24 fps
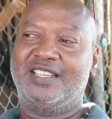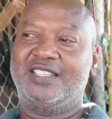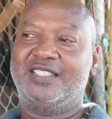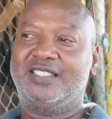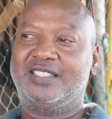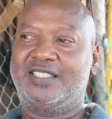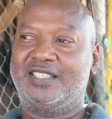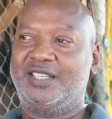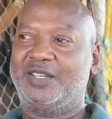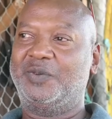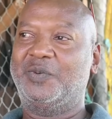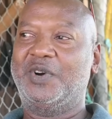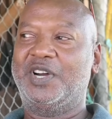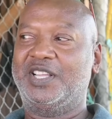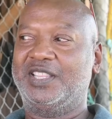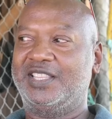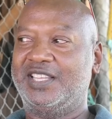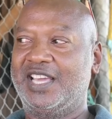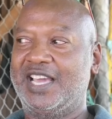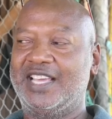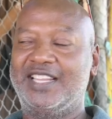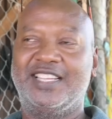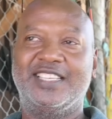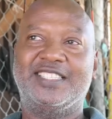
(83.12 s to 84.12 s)
Till one
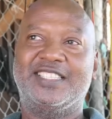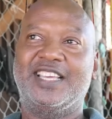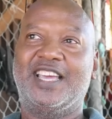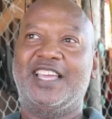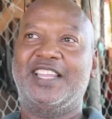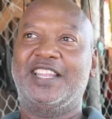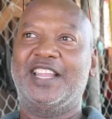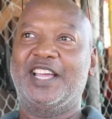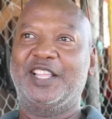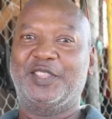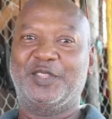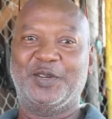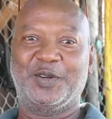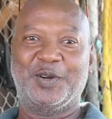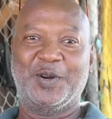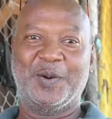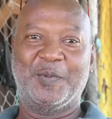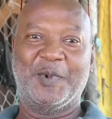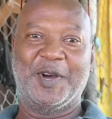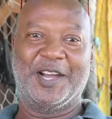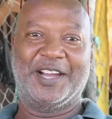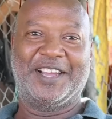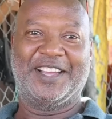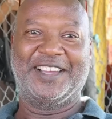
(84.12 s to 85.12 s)
day I decided not to go
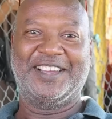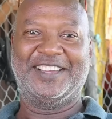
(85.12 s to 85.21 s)
back.